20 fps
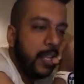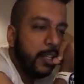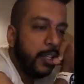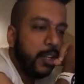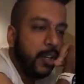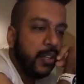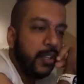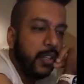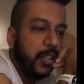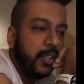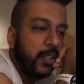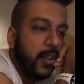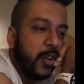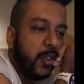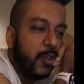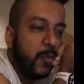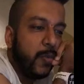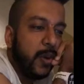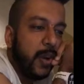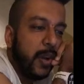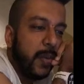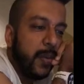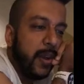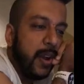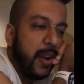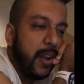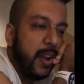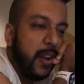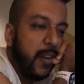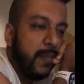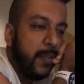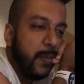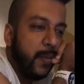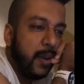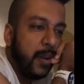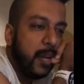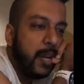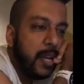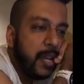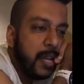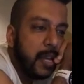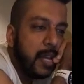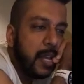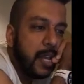This song's gonna sing Dubai, man. I love Dubai.